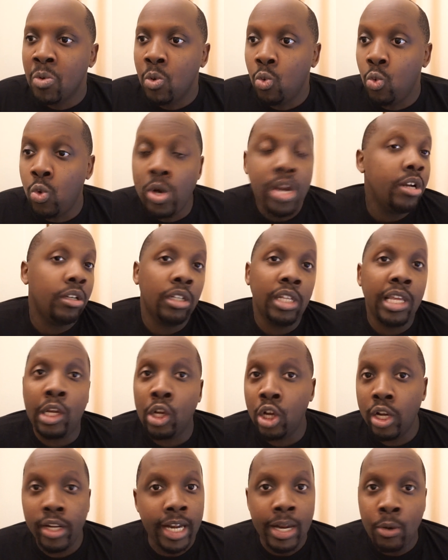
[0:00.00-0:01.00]
weirdly
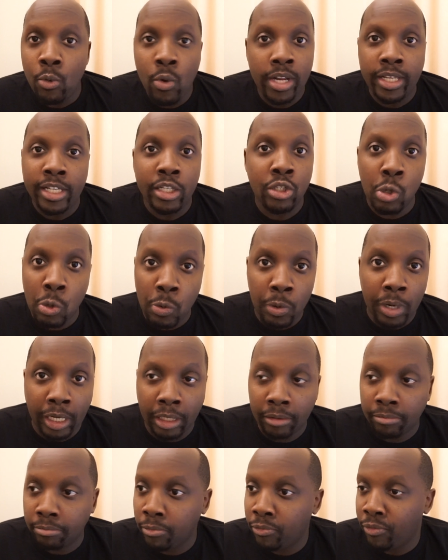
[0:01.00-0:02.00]
good at what he's
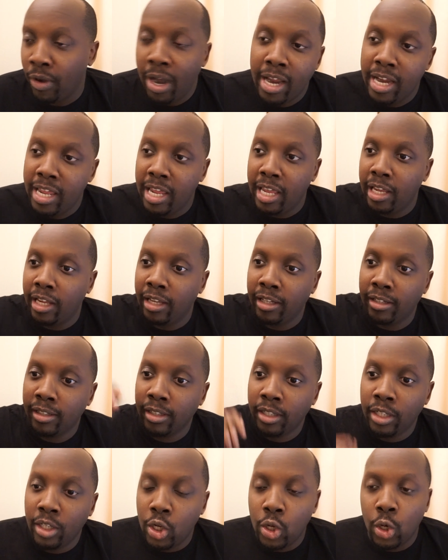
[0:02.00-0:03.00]
doing. Finding,
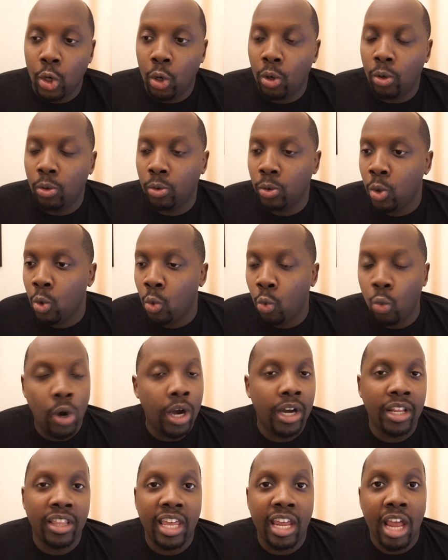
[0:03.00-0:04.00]
you know,
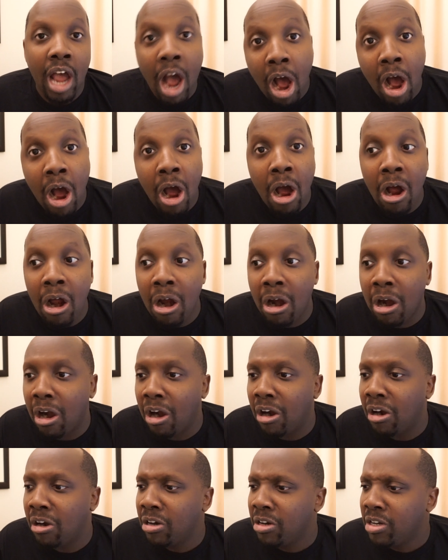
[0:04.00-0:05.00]
where they
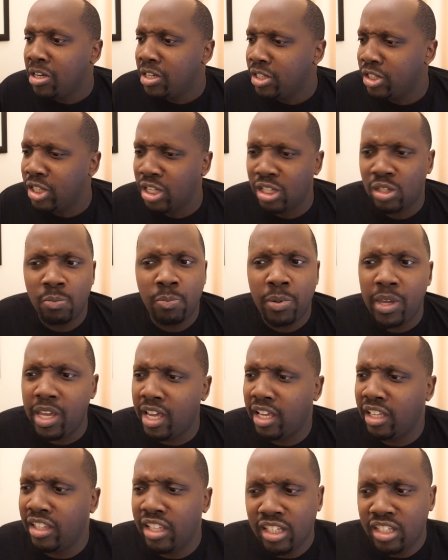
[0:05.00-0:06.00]
are, just
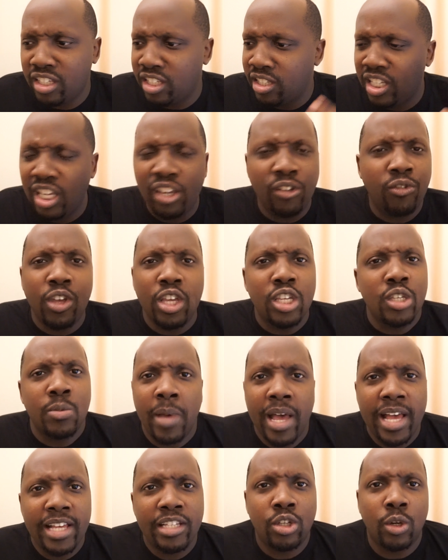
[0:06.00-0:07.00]
being this devious
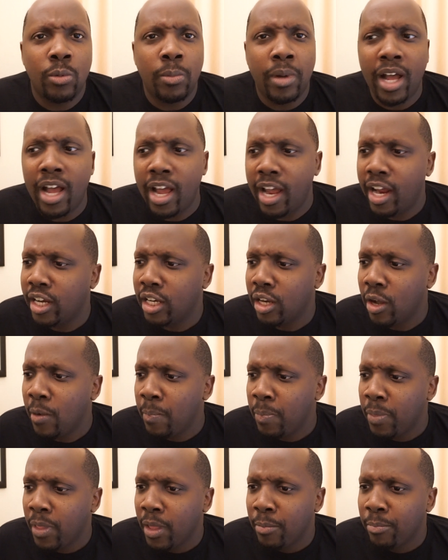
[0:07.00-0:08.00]
mastermind.
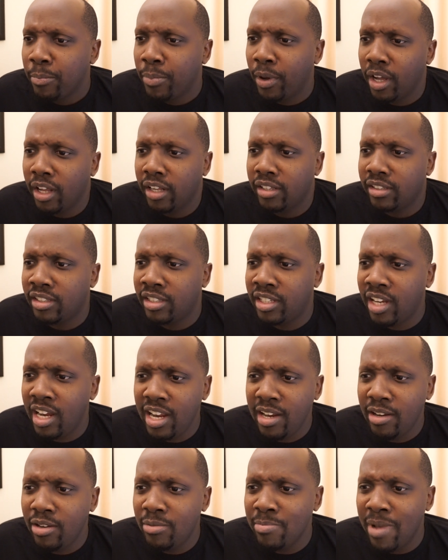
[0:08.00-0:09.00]
But
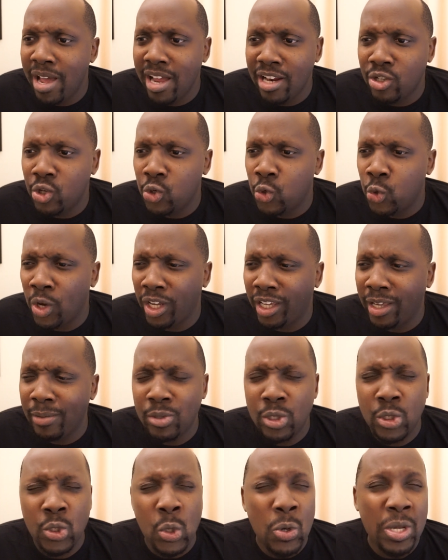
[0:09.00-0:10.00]
Jane managed to trick him
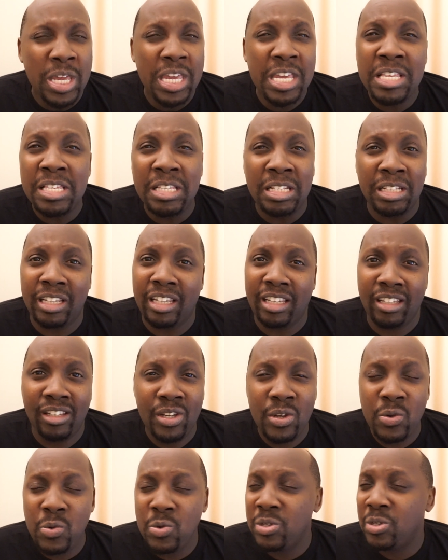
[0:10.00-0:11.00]
so easily.
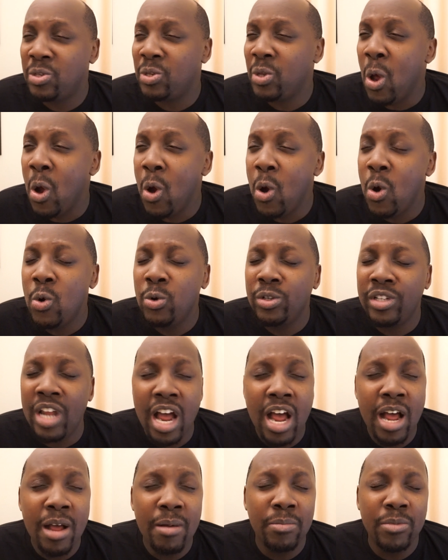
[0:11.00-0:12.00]
He was so
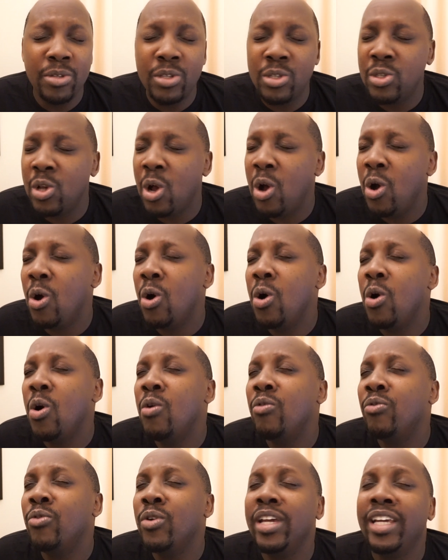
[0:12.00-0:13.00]
dumb,
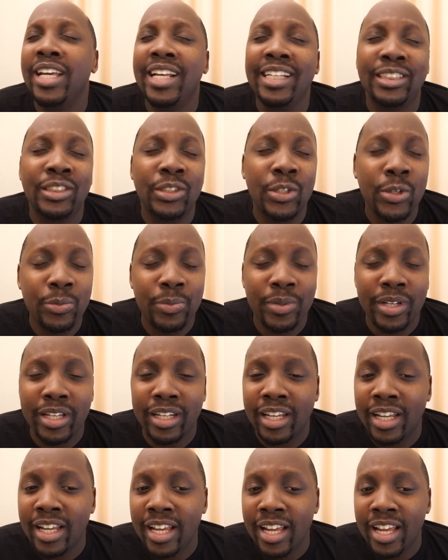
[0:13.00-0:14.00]
so freaking stupid.